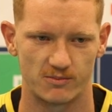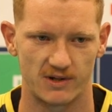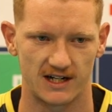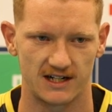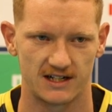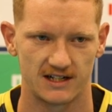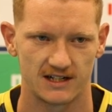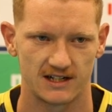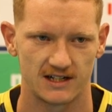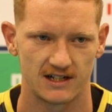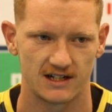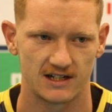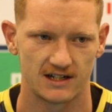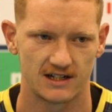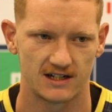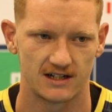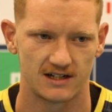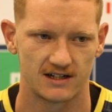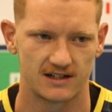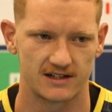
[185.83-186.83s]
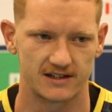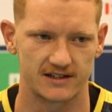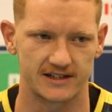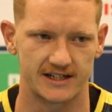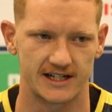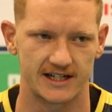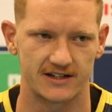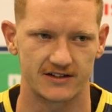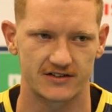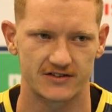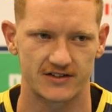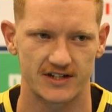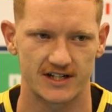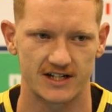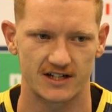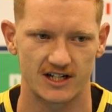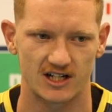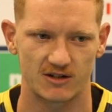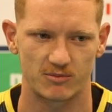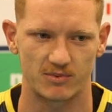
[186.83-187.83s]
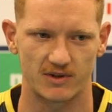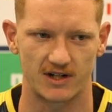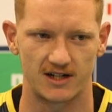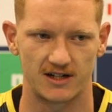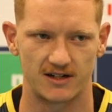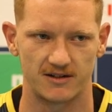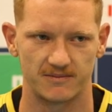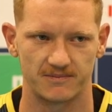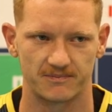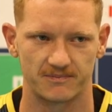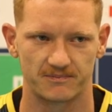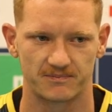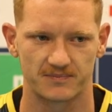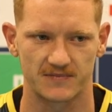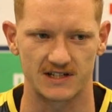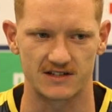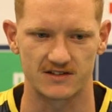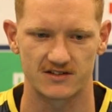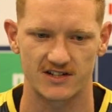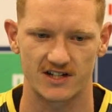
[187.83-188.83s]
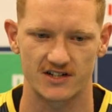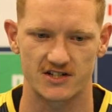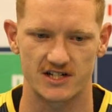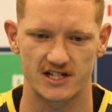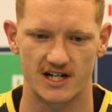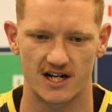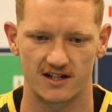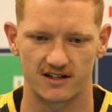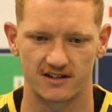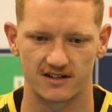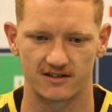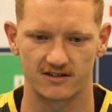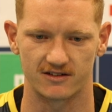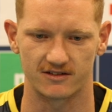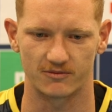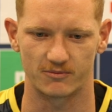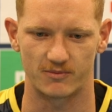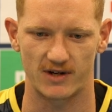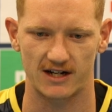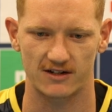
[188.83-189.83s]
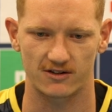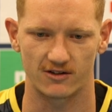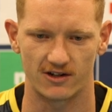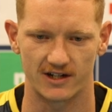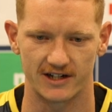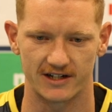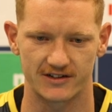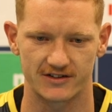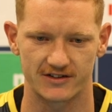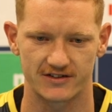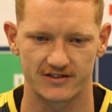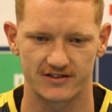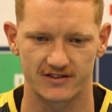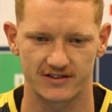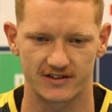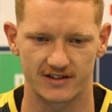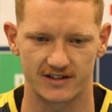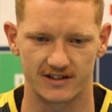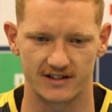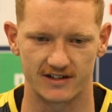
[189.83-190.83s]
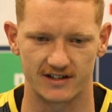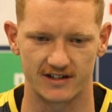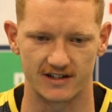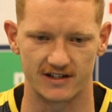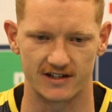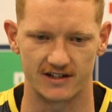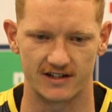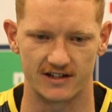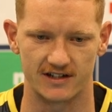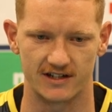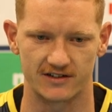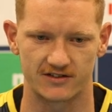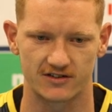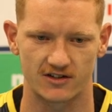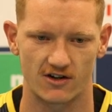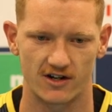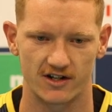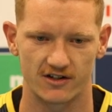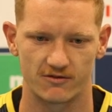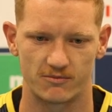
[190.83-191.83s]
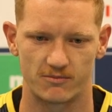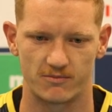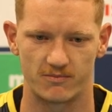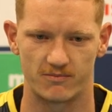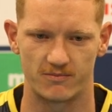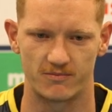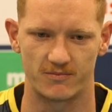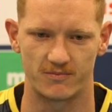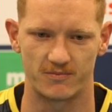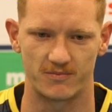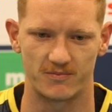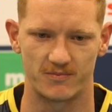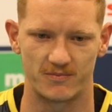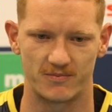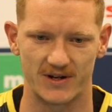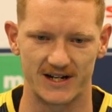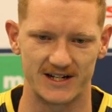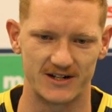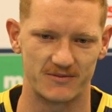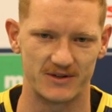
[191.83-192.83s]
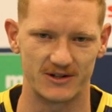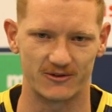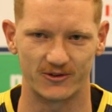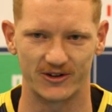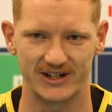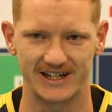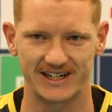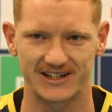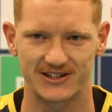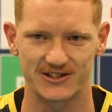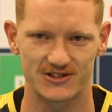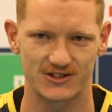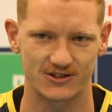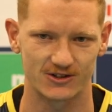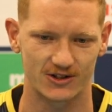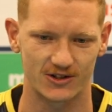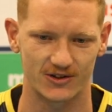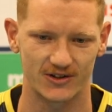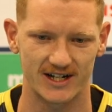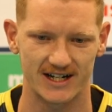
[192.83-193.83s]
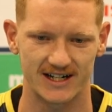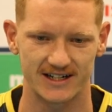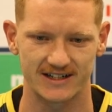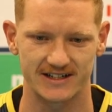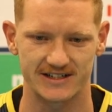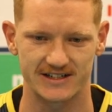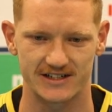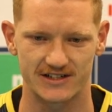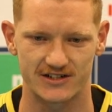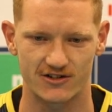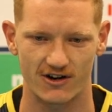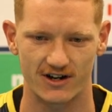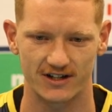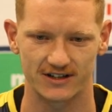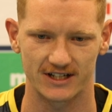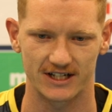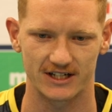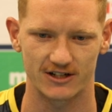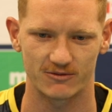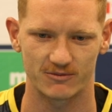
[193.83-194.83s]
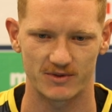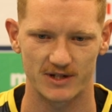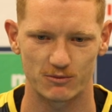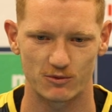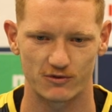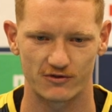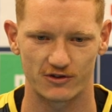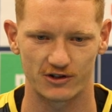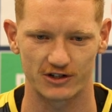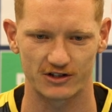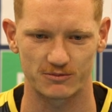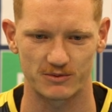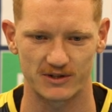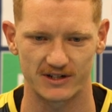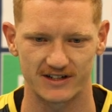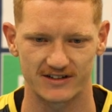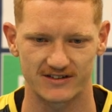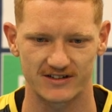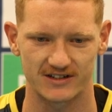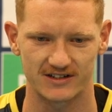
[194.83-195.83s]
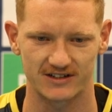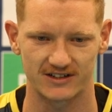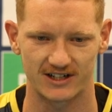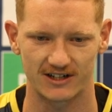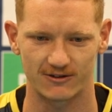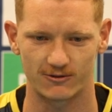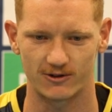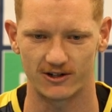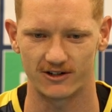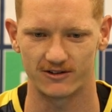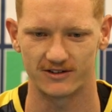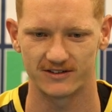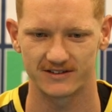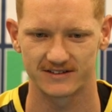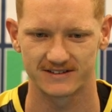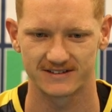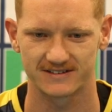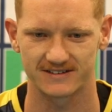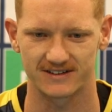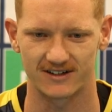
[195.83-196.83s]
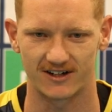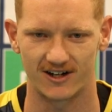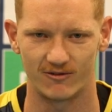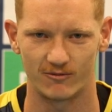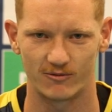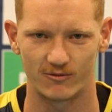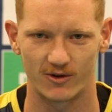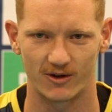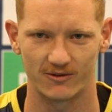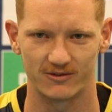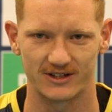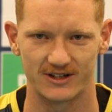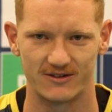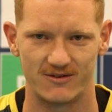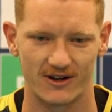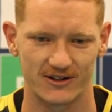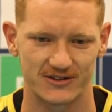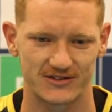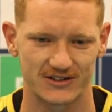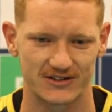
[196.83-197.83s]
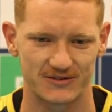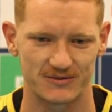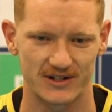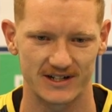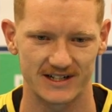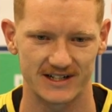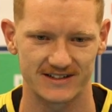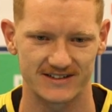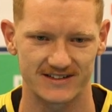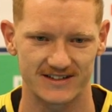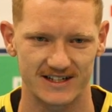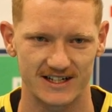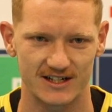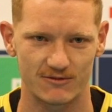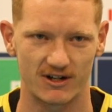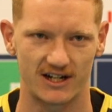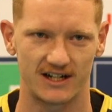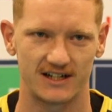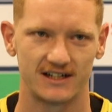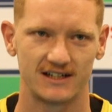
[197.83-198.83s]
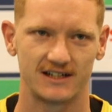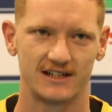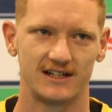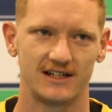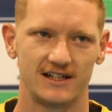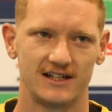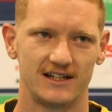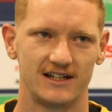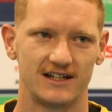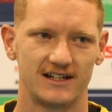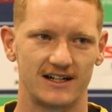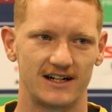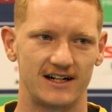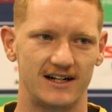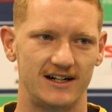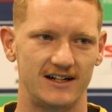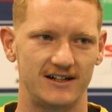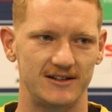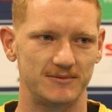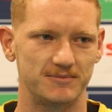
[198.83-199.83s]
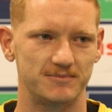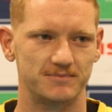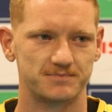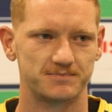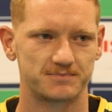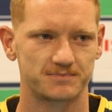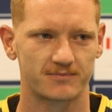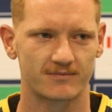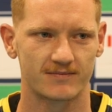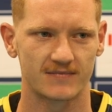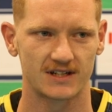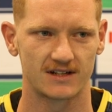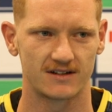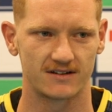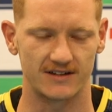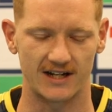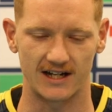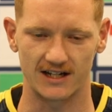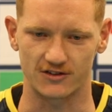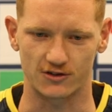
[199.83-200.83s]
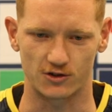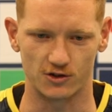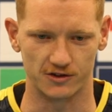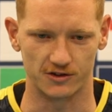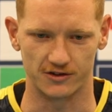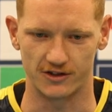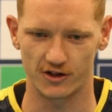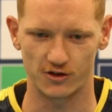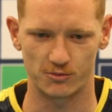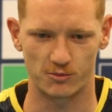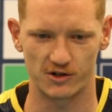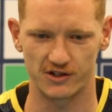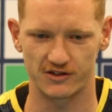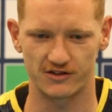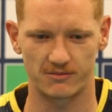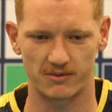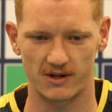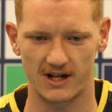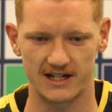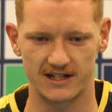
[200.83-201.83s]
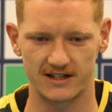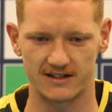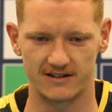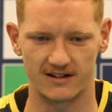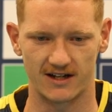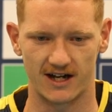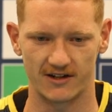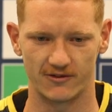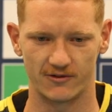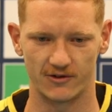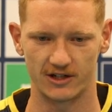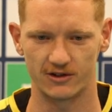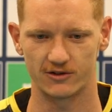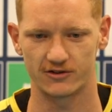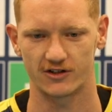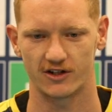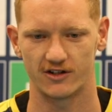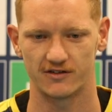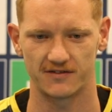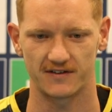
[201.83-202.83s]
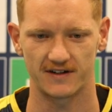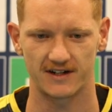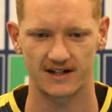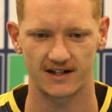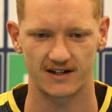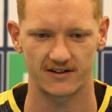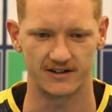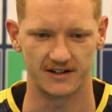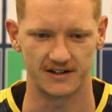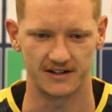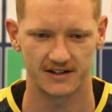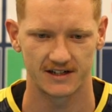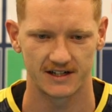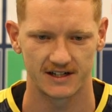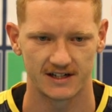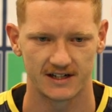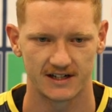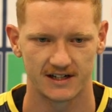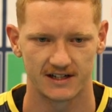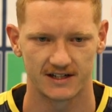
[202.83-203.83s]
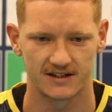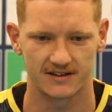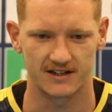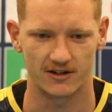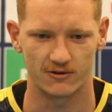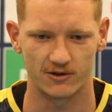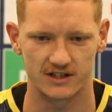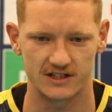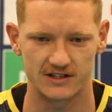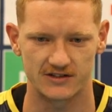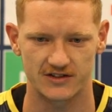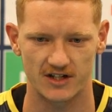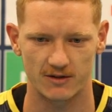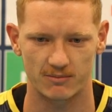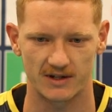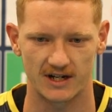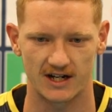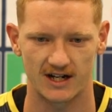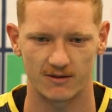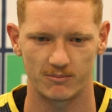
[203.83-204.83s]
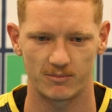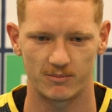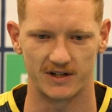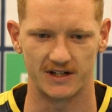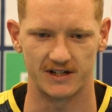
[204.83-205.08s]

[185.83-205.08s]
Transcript: But yeah, to stand up um, in such a young backline, it's it's kind of been a bit weird because you look around and you try and lean on people for experience, and you're like, well, I'm probably the most experienced here, but um, no, it's good. Those boys have played unreal so far, and they're really stepping up.